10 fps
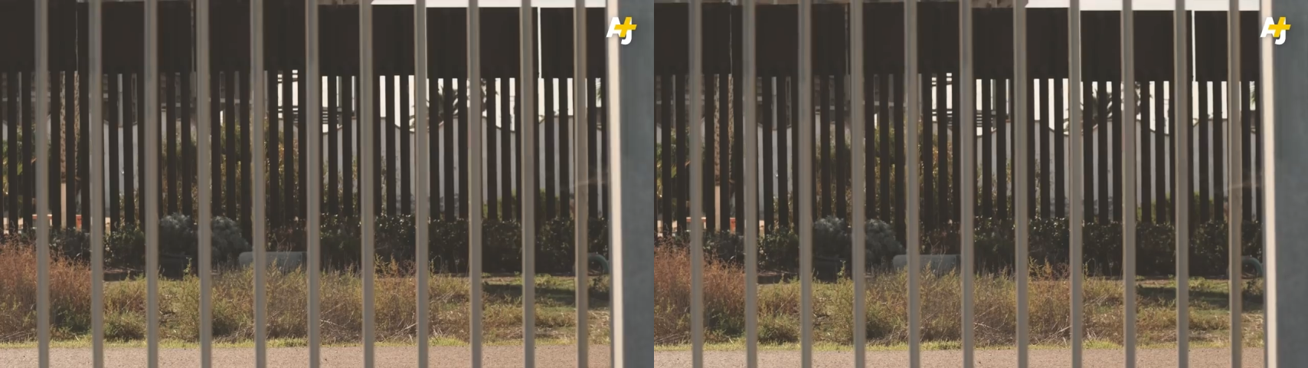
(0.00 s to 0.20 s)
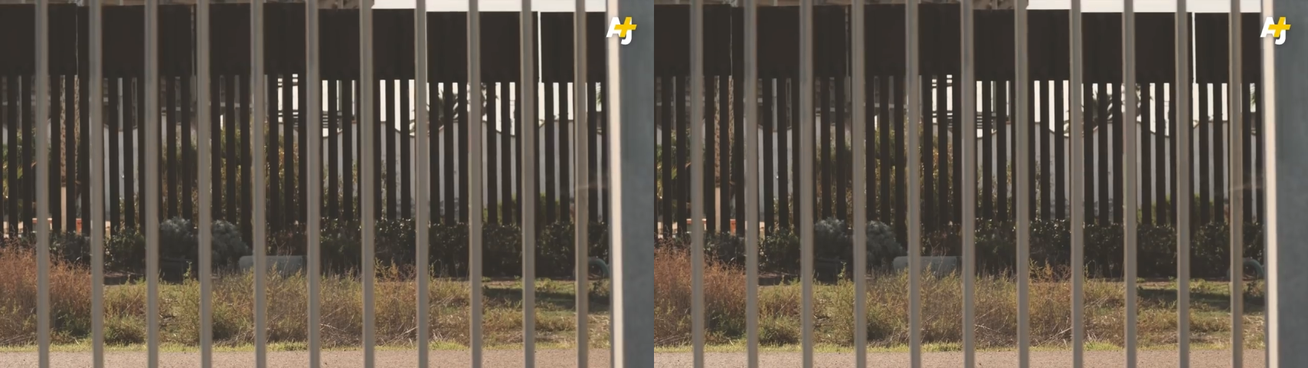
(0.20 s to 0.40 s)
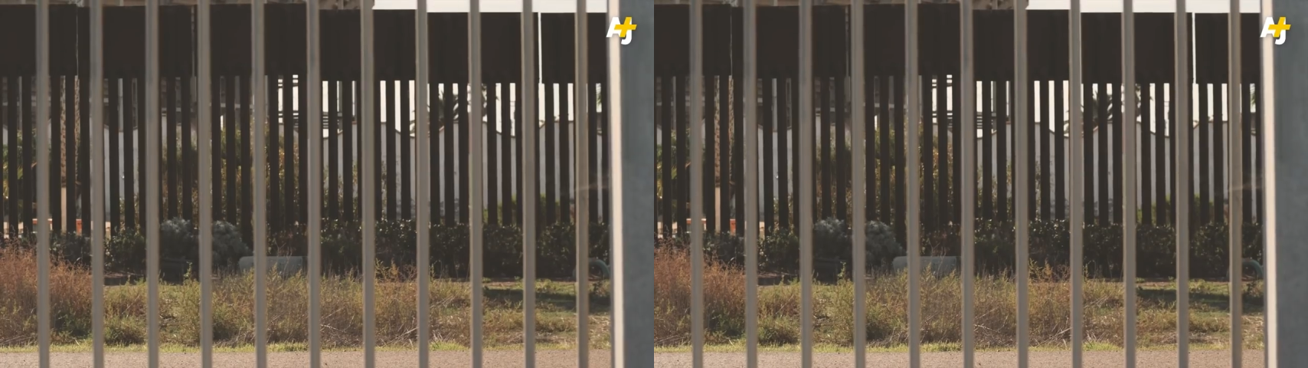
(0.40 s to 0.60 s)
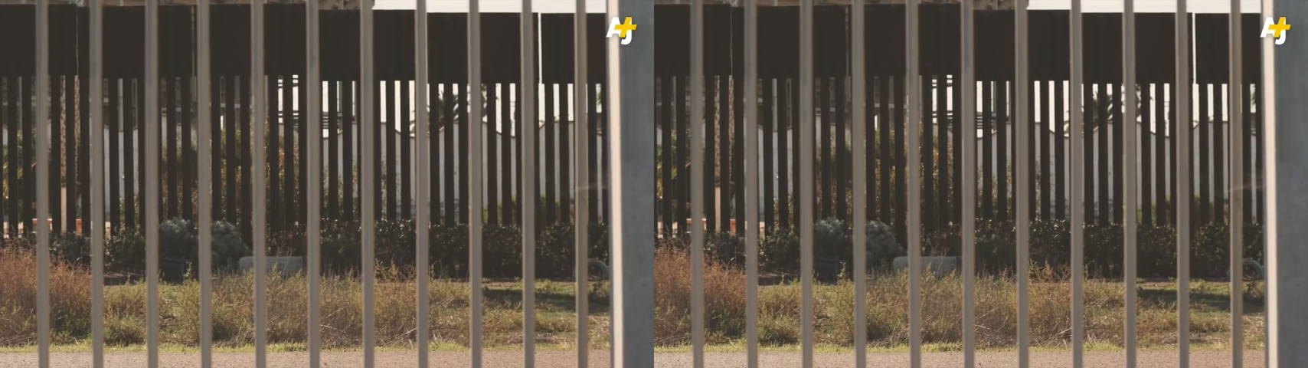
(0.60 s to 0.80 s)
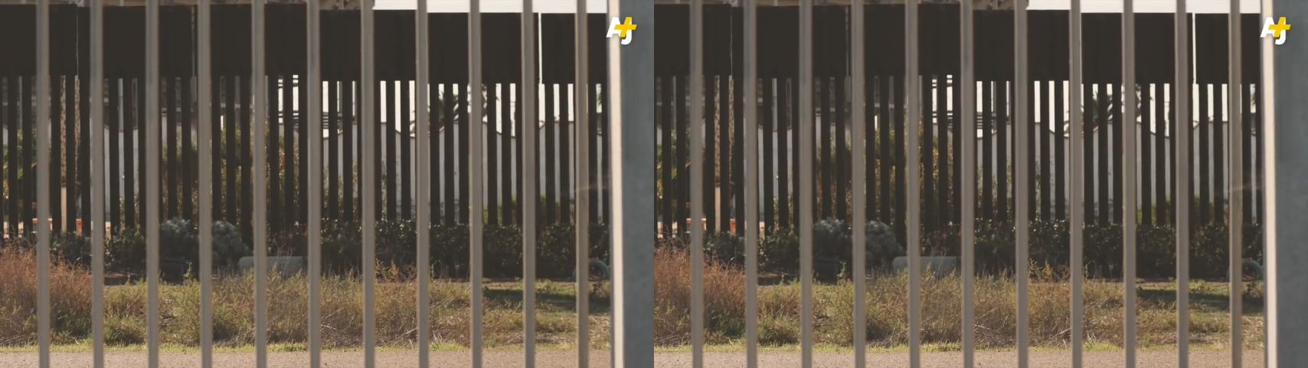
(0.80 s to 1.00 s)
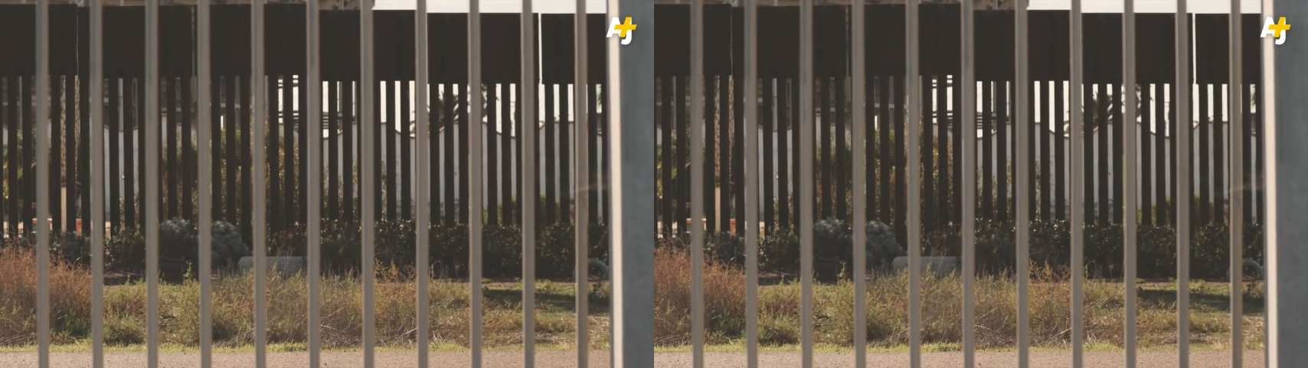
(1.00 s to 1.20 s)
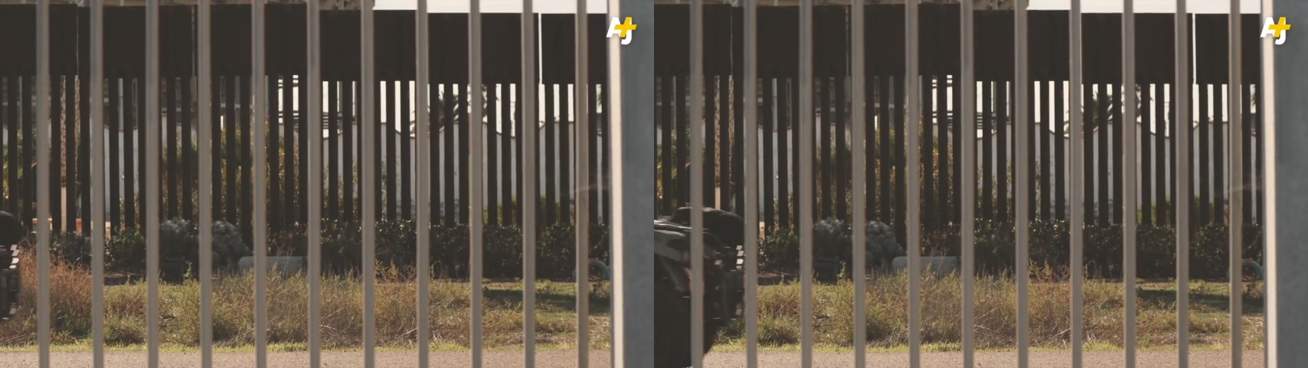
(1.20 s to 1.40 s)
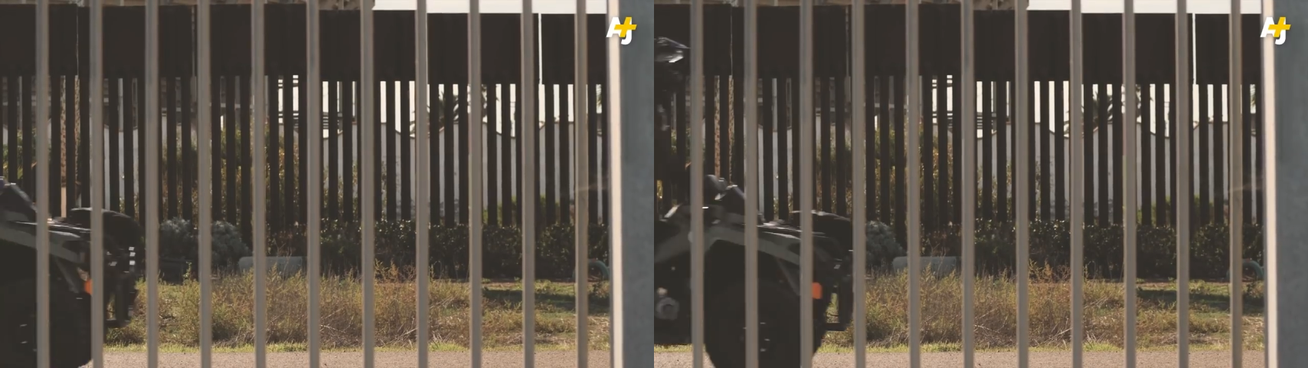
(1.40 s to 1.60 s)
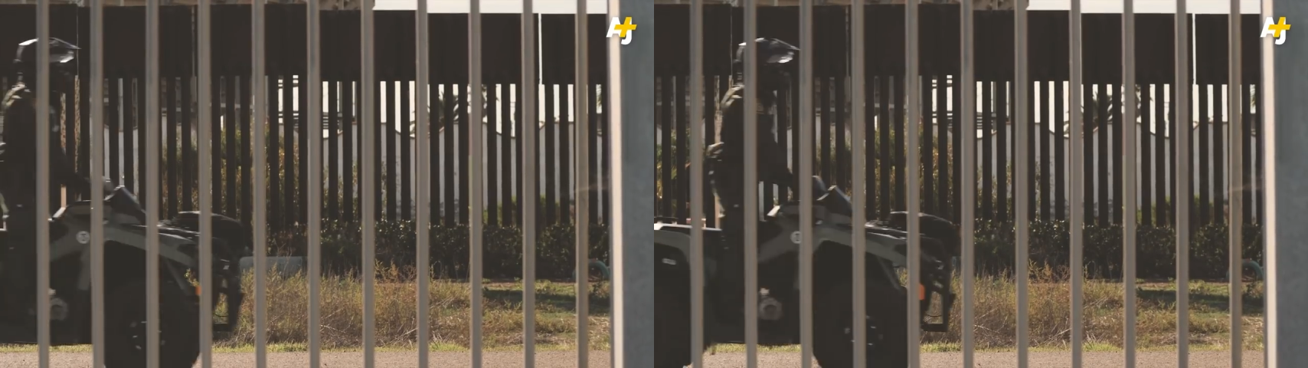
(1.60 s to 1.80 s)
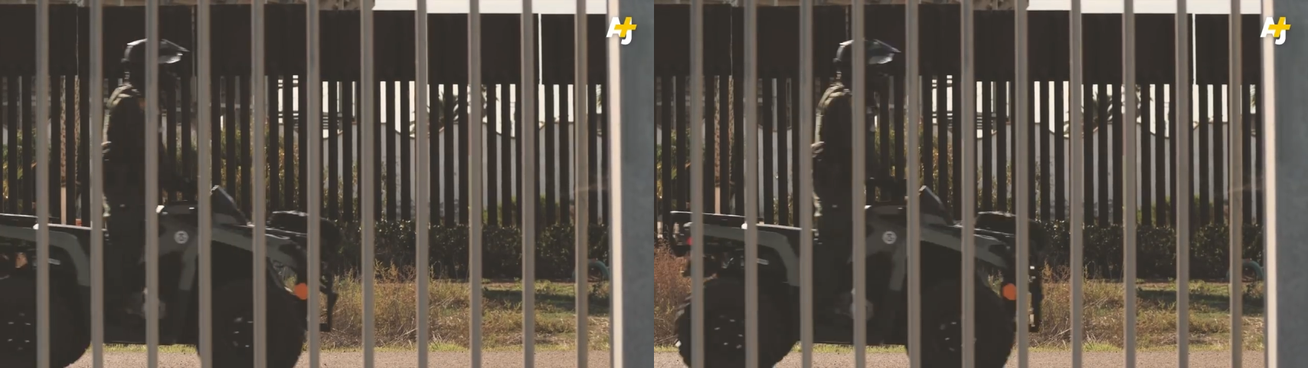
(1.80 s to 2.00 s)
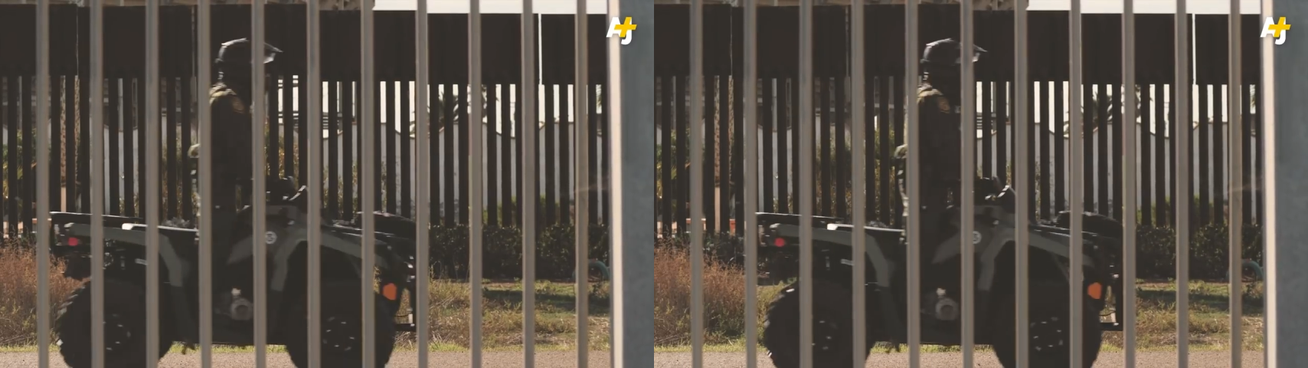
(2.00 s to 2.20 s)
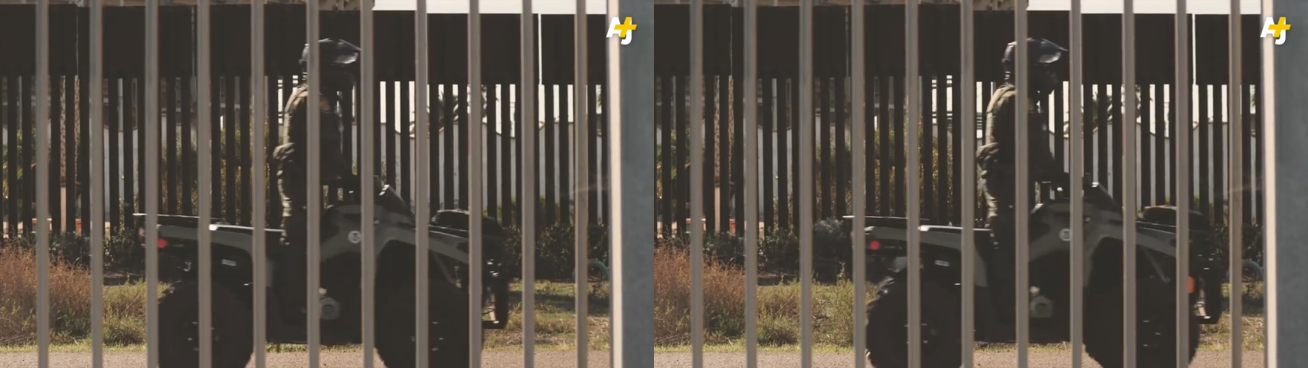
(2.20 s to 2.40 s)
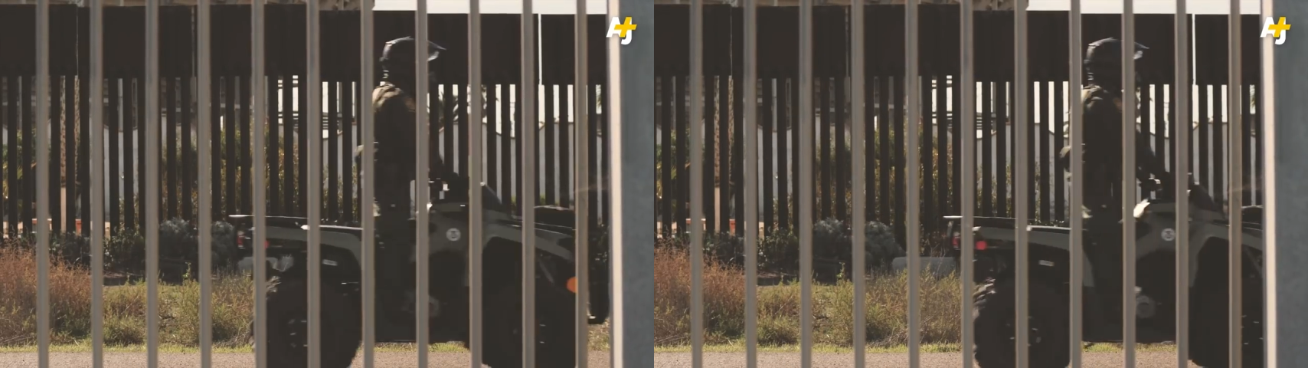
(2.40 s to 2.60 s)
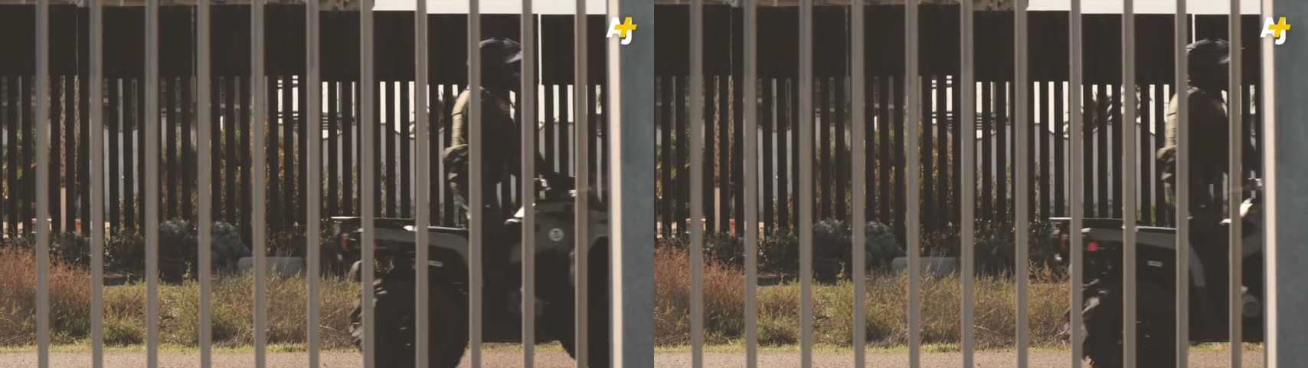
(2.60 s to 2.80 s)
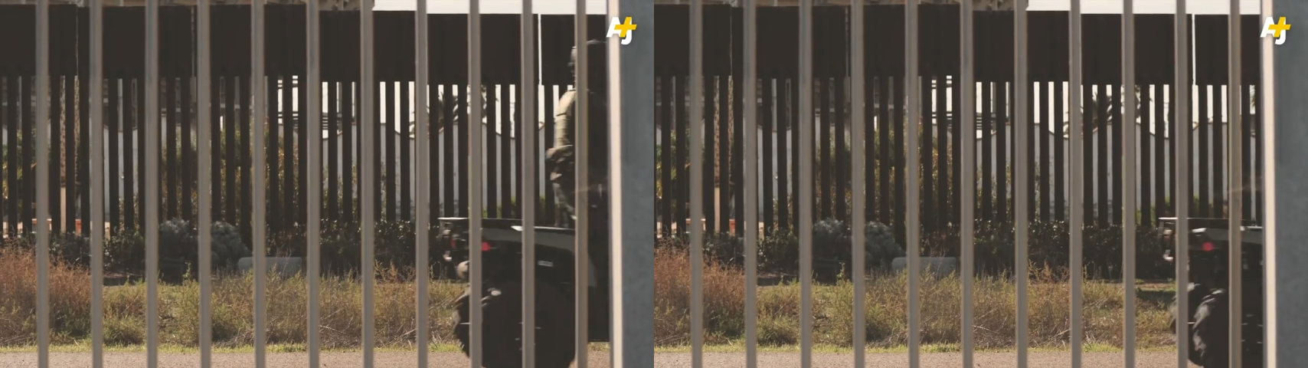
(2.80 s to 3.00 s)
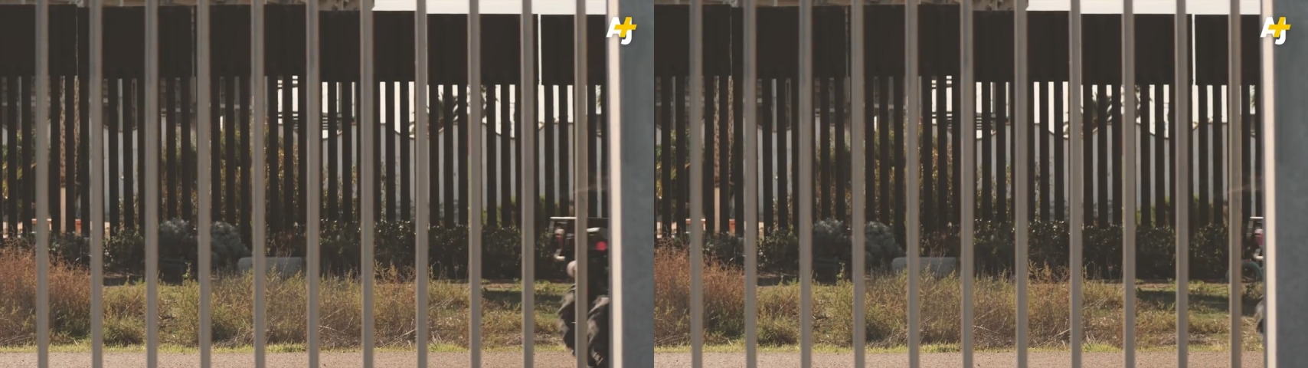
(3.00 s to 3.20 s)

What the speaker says: (no speaker visible)